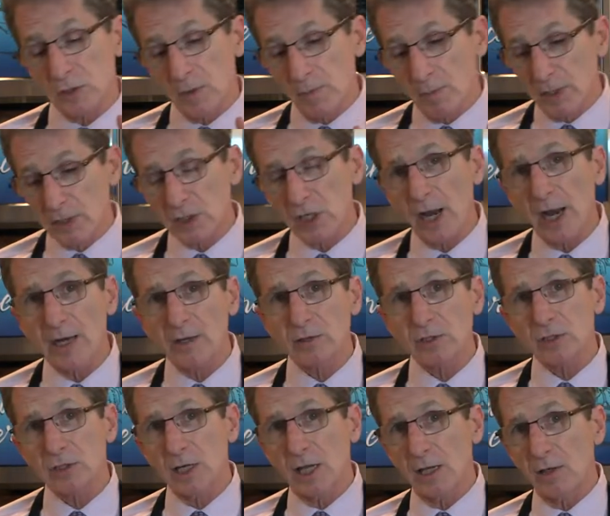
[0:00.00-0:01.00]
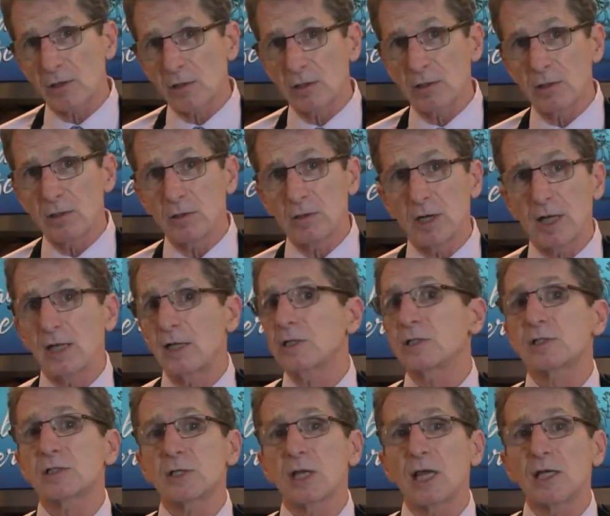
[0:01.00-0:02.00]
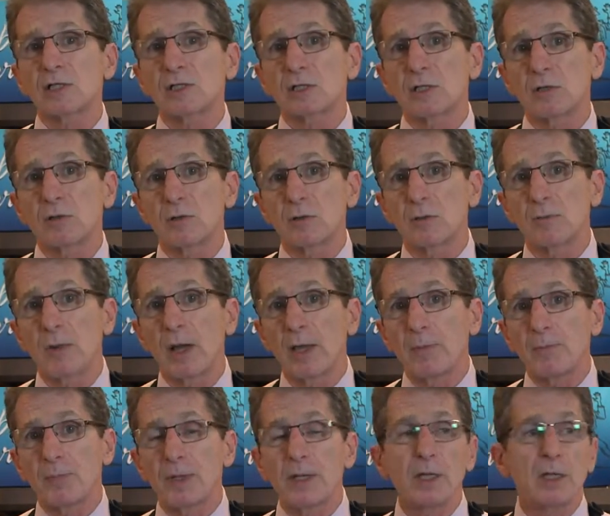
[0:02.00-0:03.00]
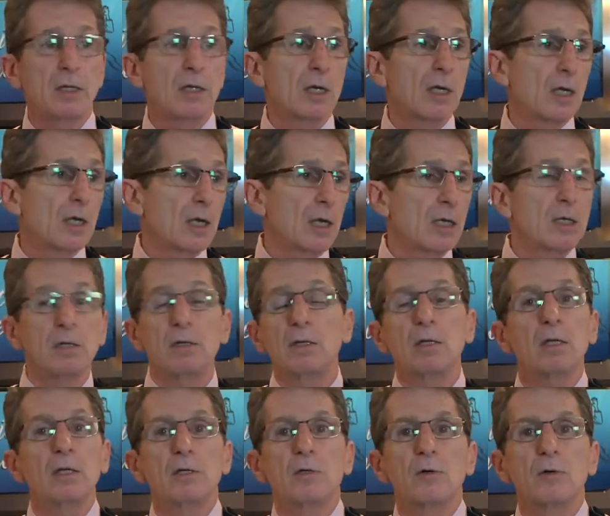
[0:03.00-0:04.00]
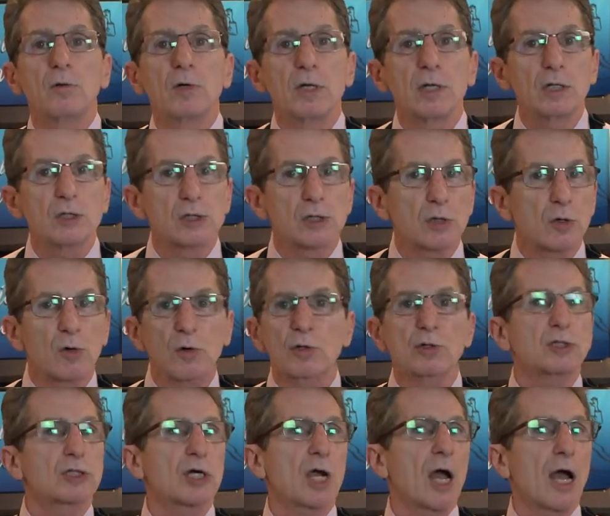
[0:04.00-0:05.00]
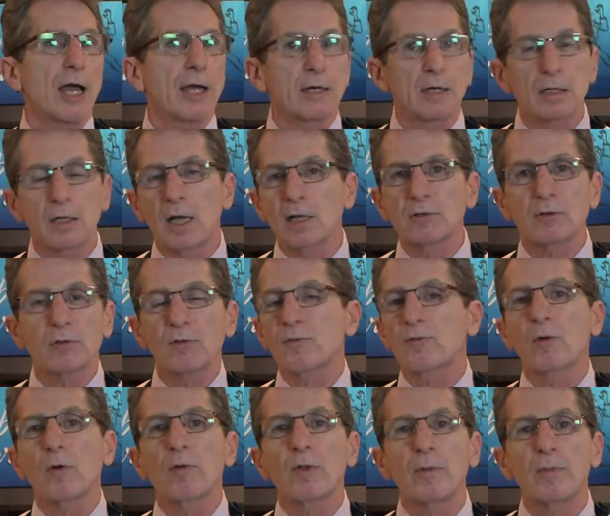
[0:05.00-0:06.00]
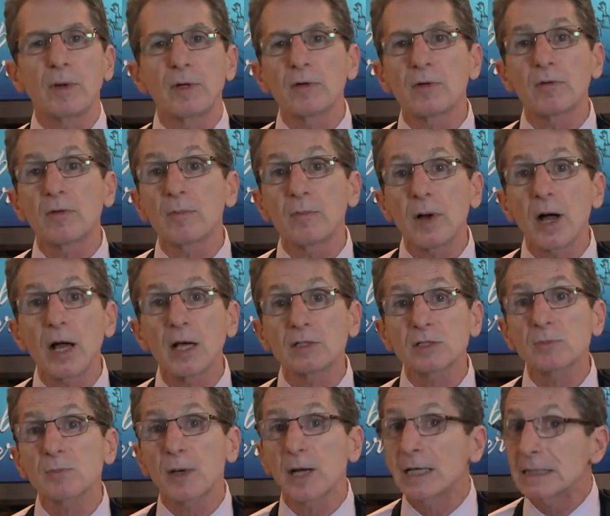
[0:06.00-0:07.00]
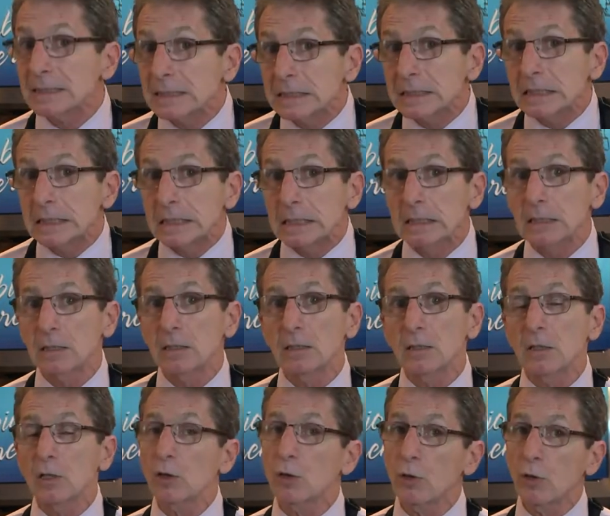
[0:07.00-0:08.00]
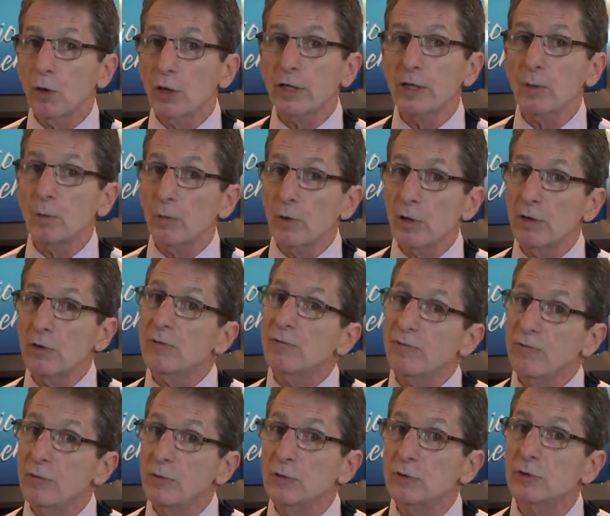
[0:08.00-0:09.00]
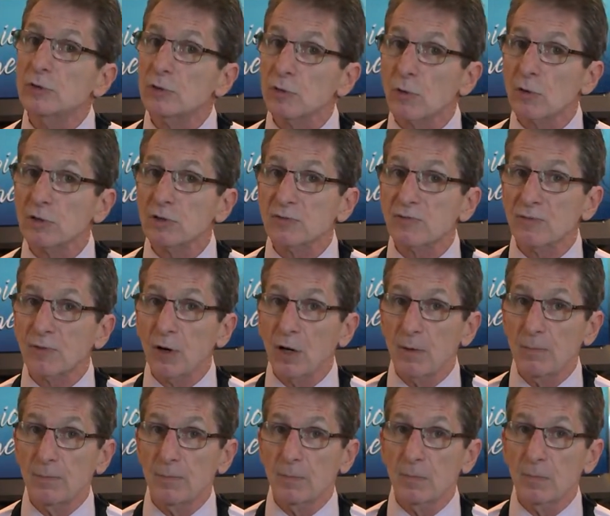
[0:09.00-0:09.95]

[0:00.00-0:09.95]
much higher standard in the United States than there might be in Indonesia or China, not to throw them under the bus, but look at where your food's sourced from.